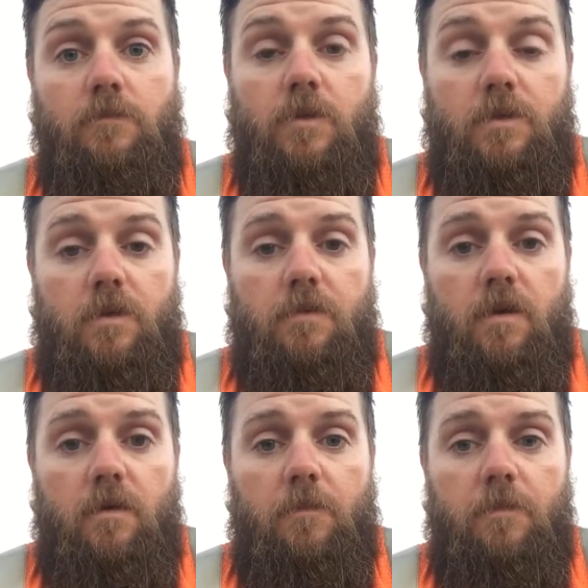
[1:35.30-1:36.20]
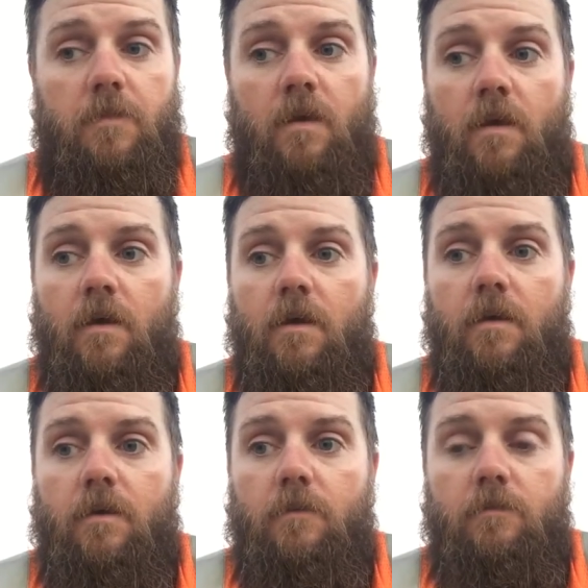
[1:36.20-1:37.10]
What's your thing?
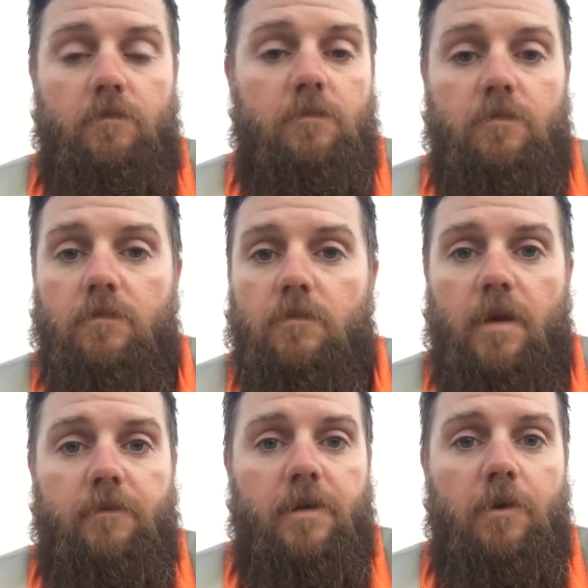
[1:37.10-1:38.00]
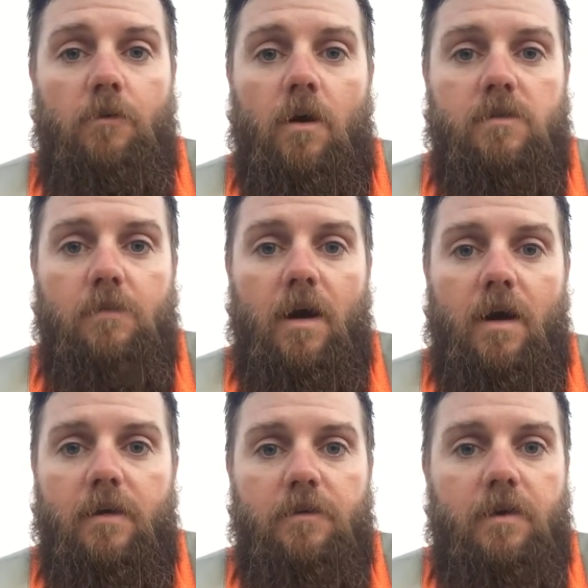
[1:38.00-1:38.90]
You know, every doe walks
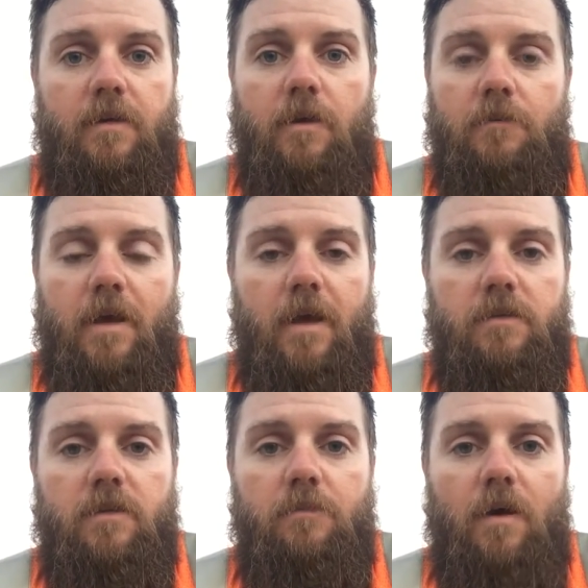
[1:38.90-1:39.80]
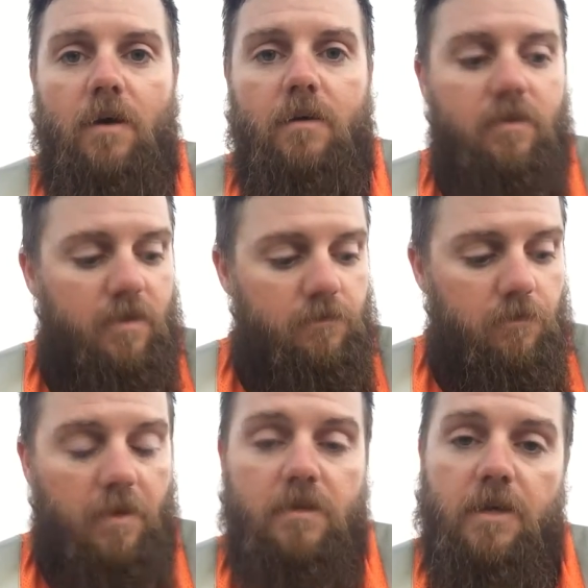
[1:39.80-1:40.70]
by, you got doe tags in your pocket, and that's
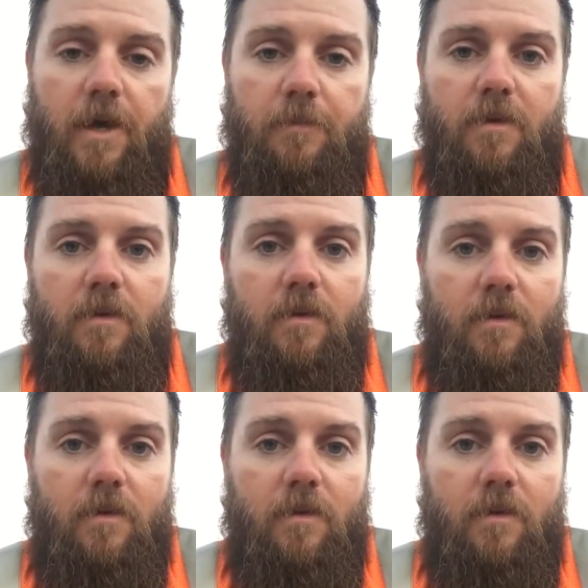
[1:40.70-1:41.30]
what makes you happy.